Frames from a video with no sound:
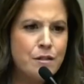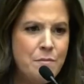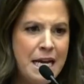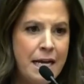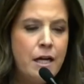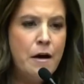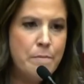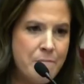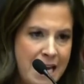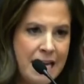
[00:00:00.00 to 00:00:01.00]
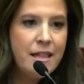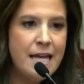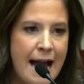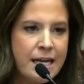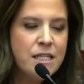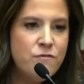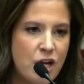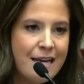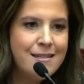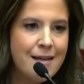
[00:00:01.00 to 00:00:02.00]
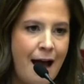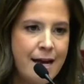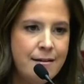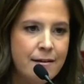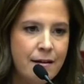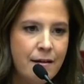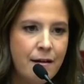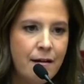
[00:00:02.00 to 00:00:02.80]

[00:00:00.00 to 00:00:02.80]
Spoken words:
meaning committing the act of genocide?